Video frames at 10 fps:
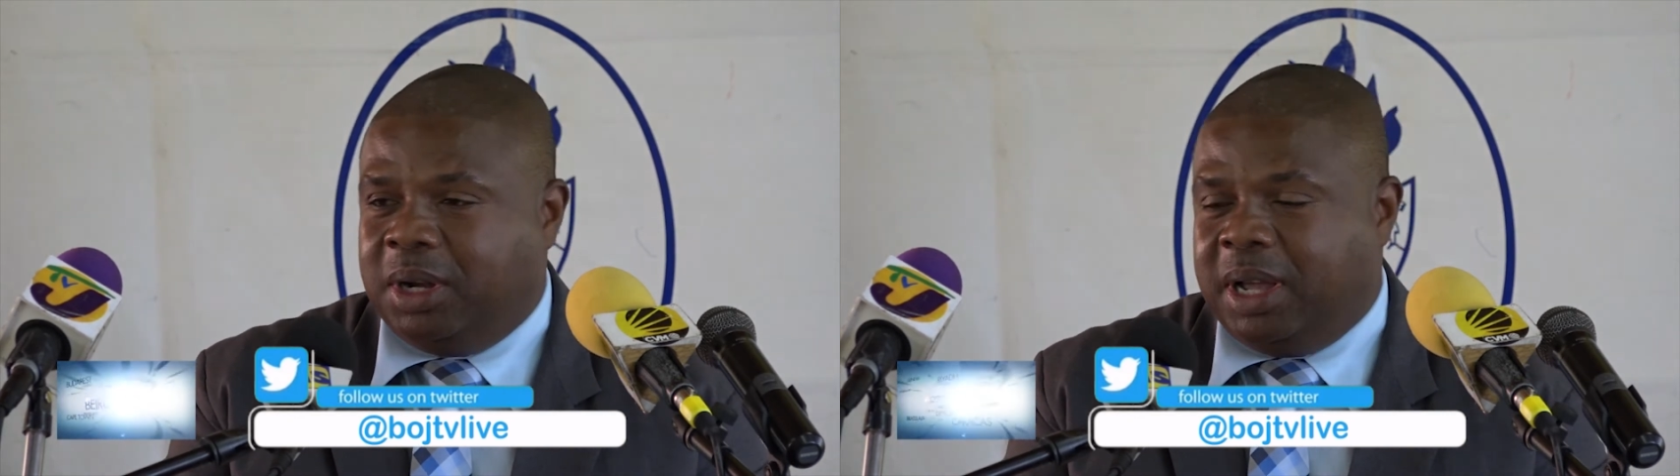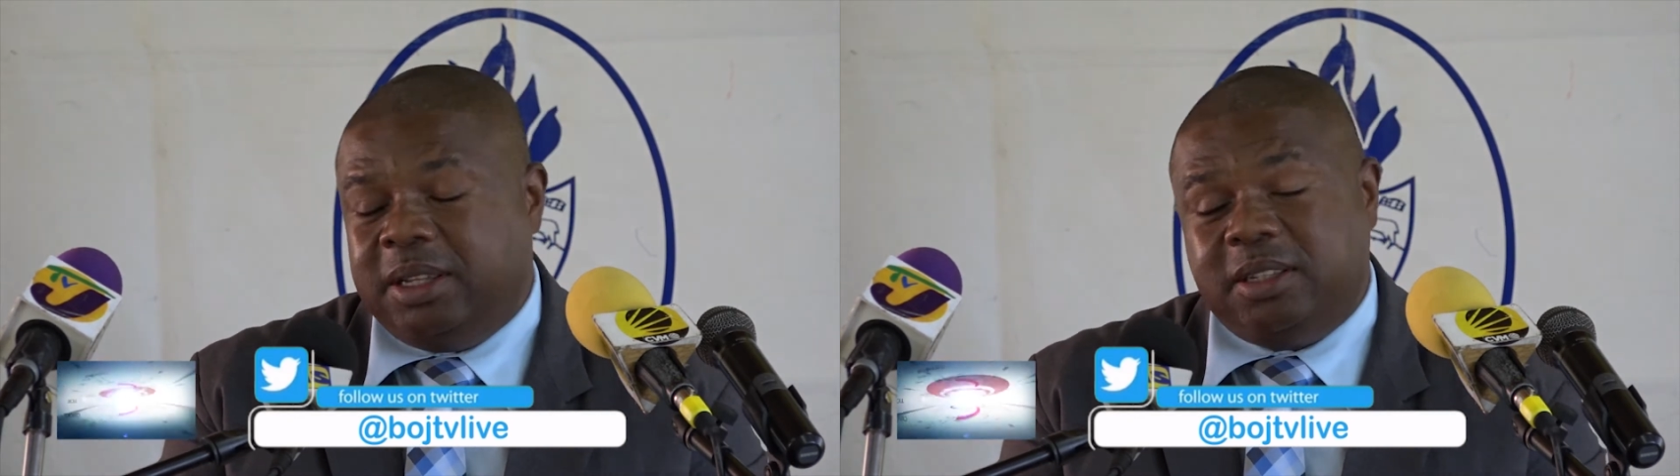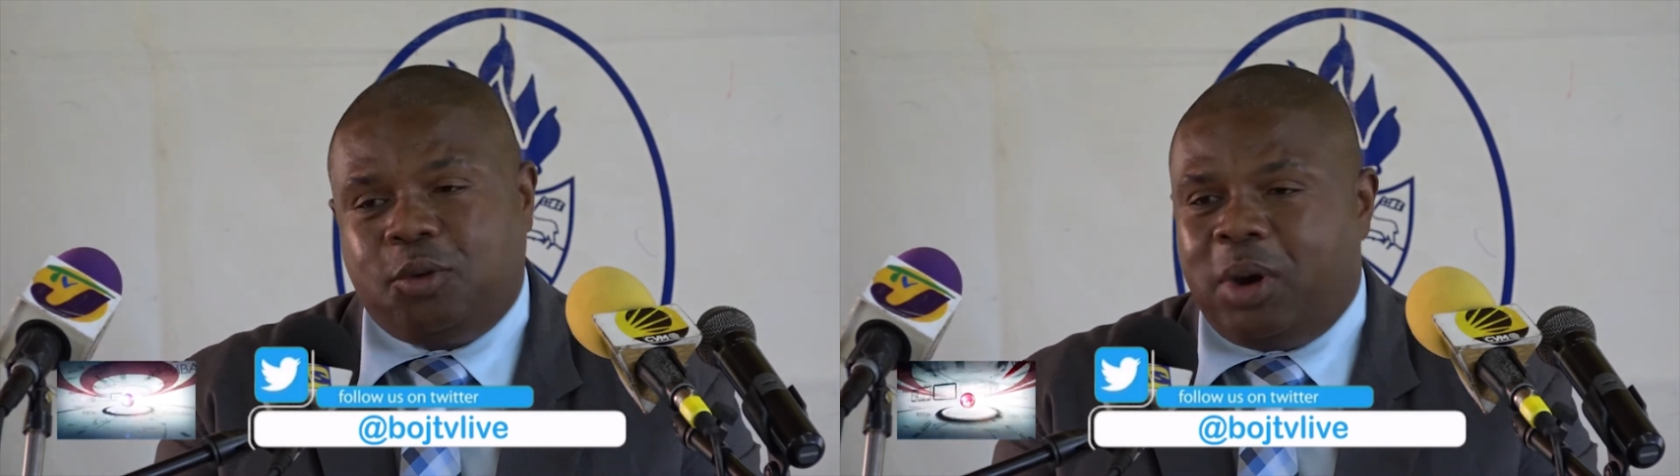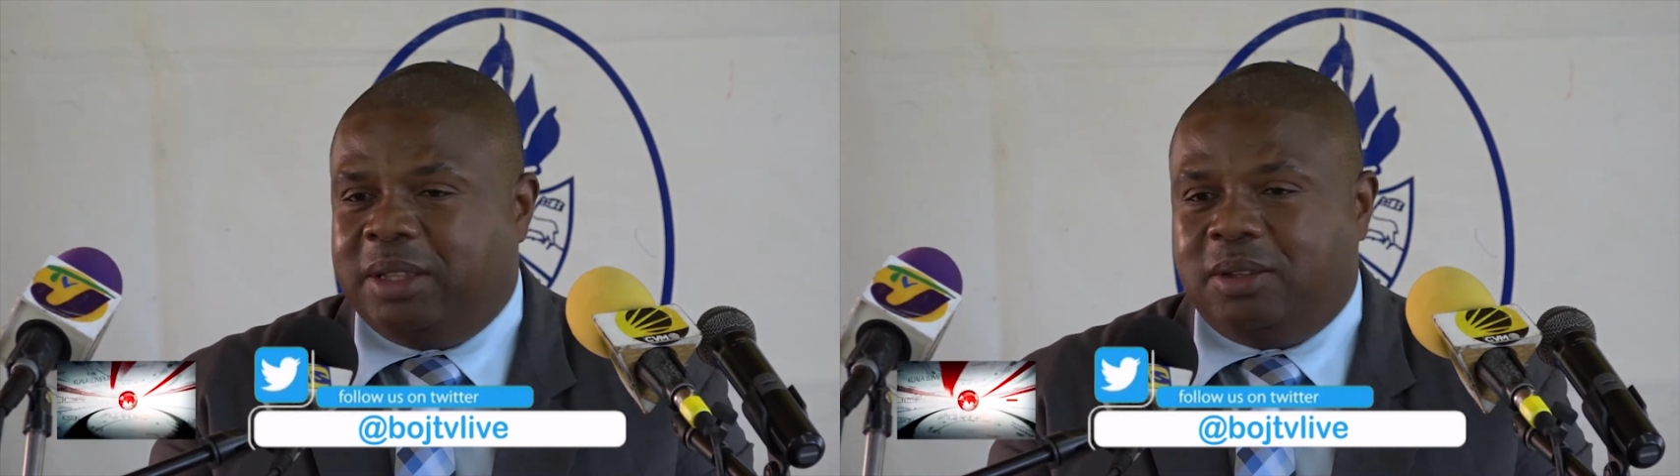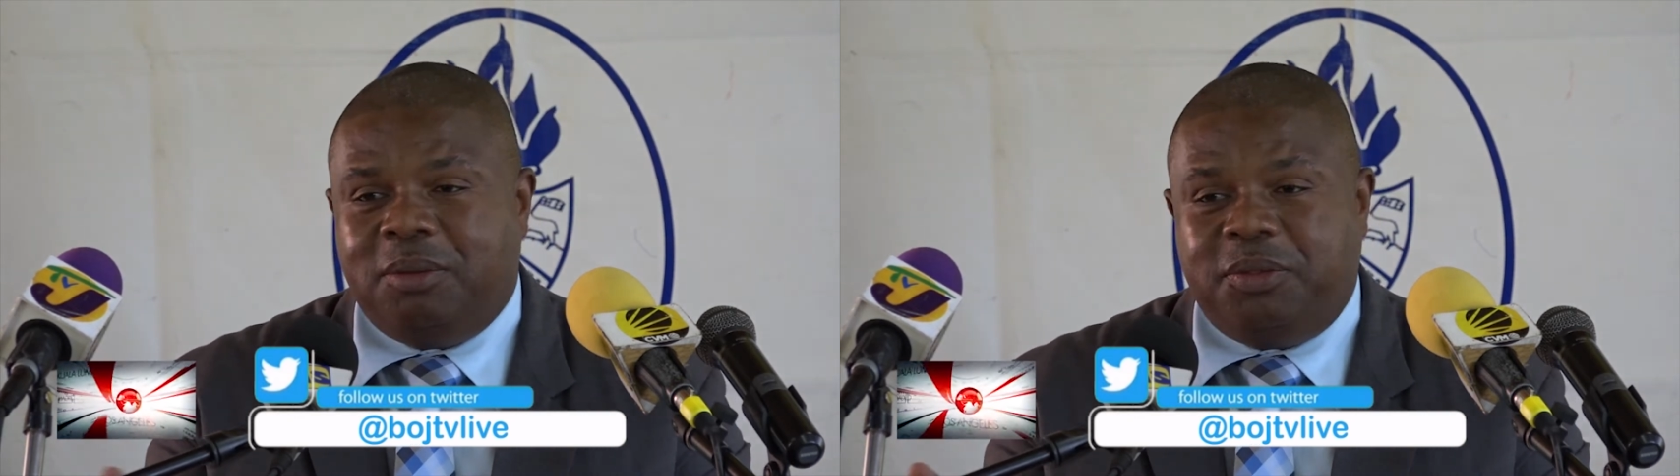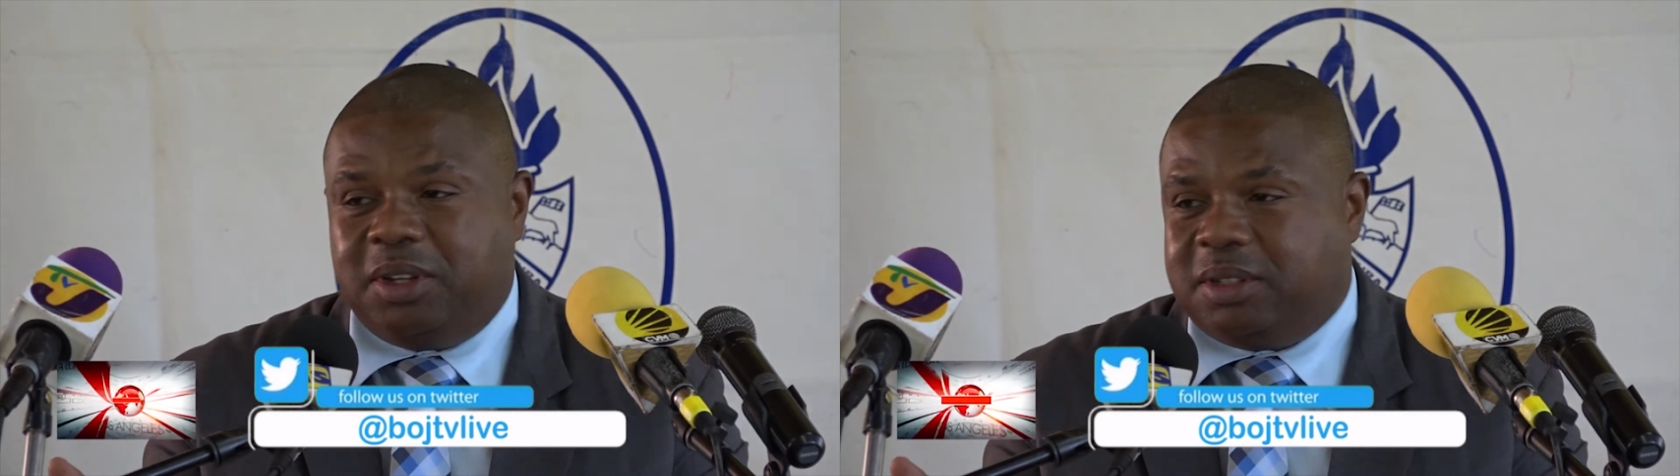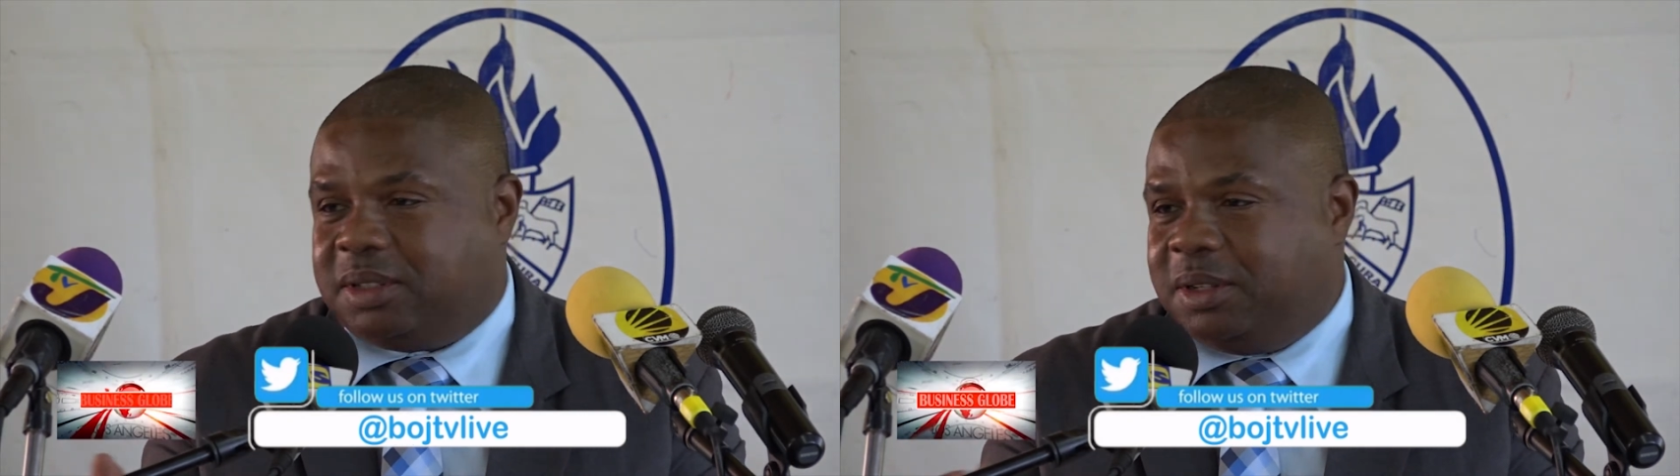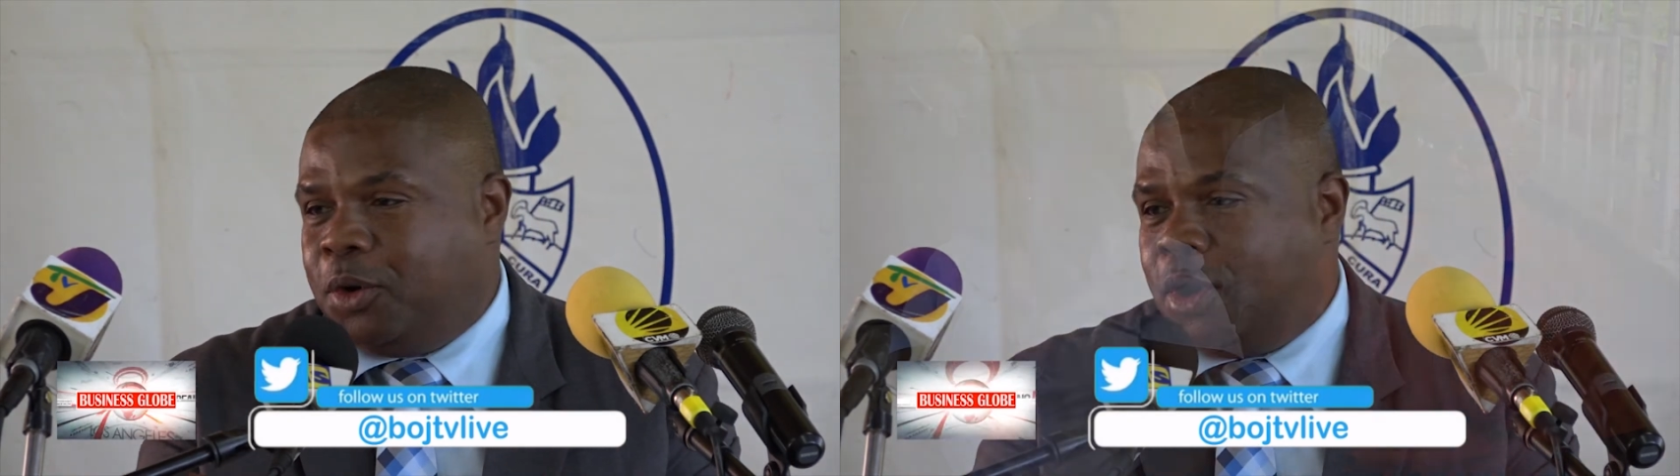And it's quite obvious,
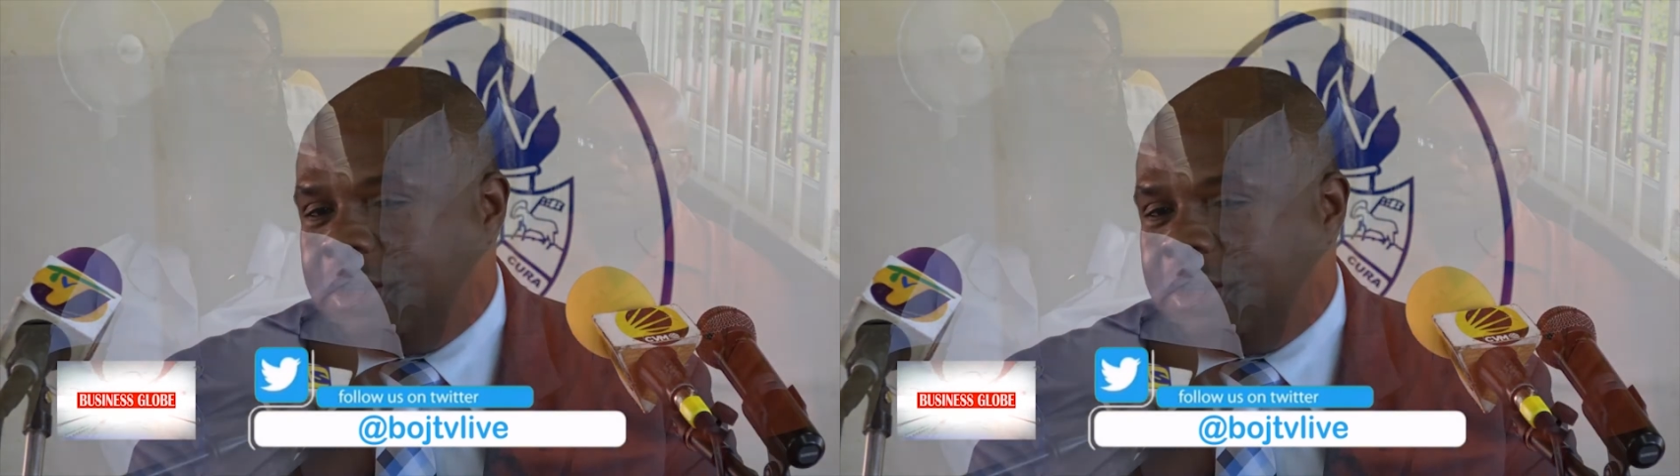the World